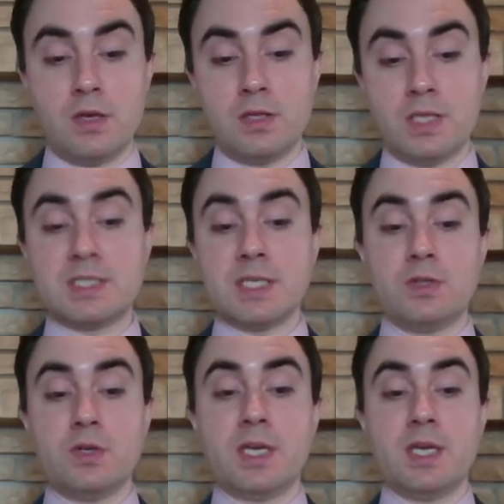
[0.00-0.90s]
Let's take a
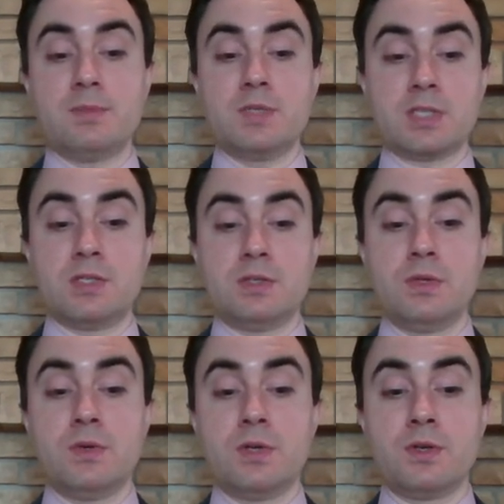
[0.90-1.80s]
look at objection
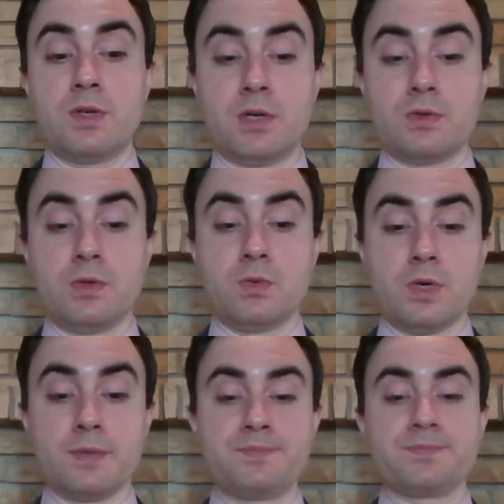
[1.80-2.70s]
2 under Article
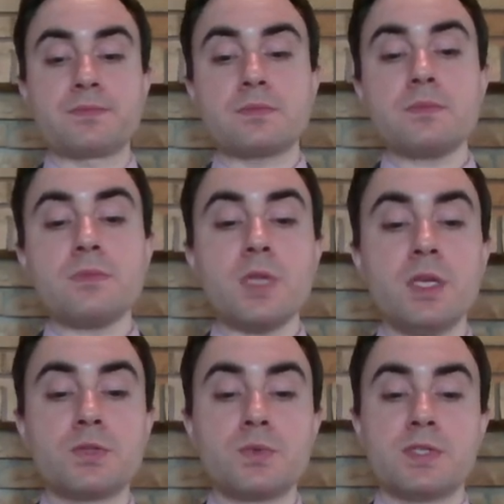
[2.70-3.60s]
1.
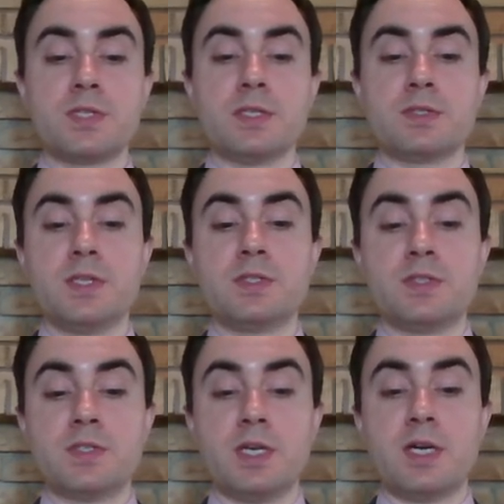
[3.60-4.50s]
Here's what he says. This
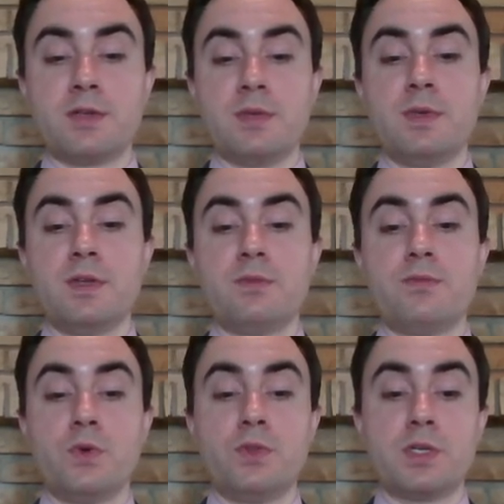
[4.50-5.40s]
is an argument
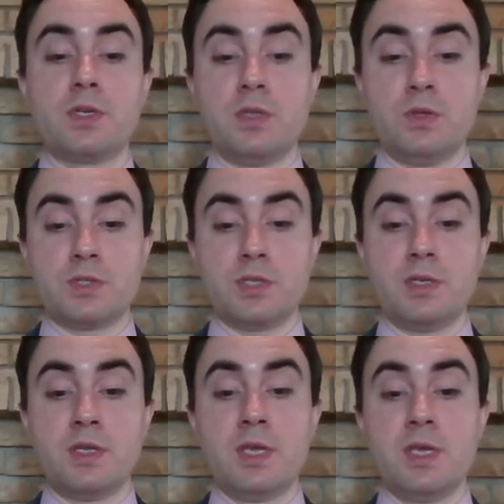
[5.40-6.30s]
for the
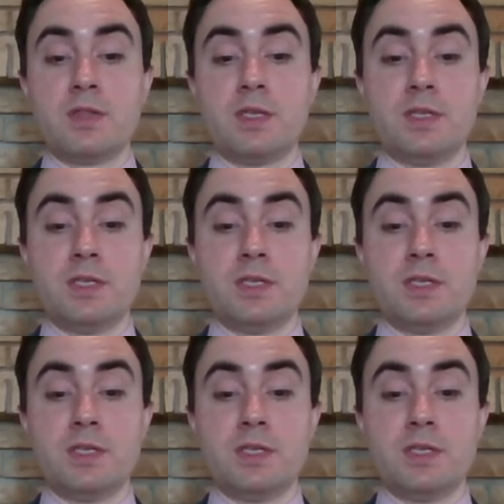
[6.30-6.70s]
conclusion that the